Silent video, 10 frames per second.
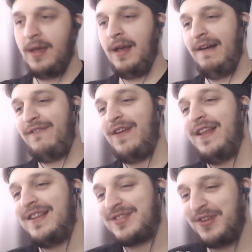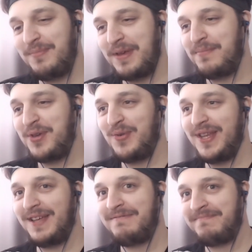I feel like there's gonna be a
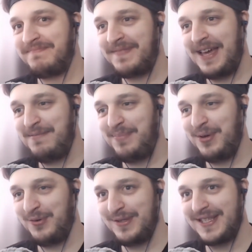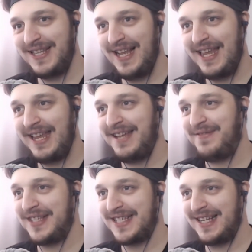mutiny and Bjorn's gonna lead it
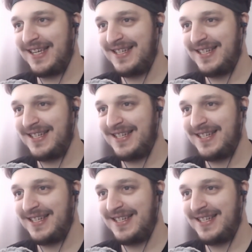eventually.